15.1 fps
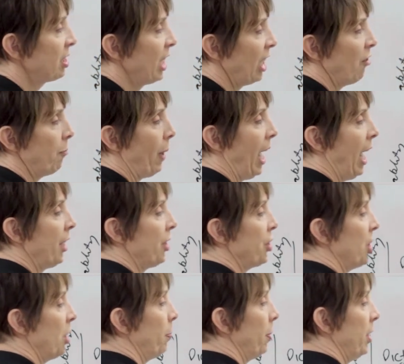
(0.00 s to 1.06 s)
state of
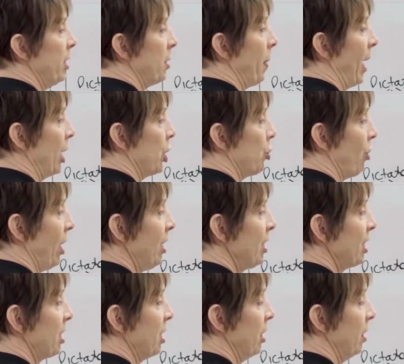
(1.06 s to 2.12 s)
partnership is about
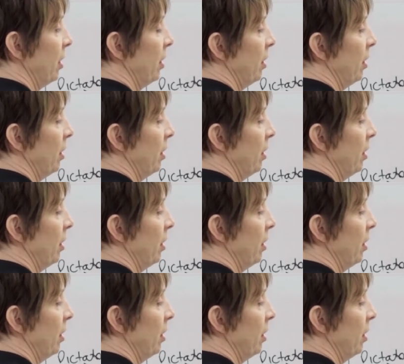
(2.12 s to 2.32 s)
trust.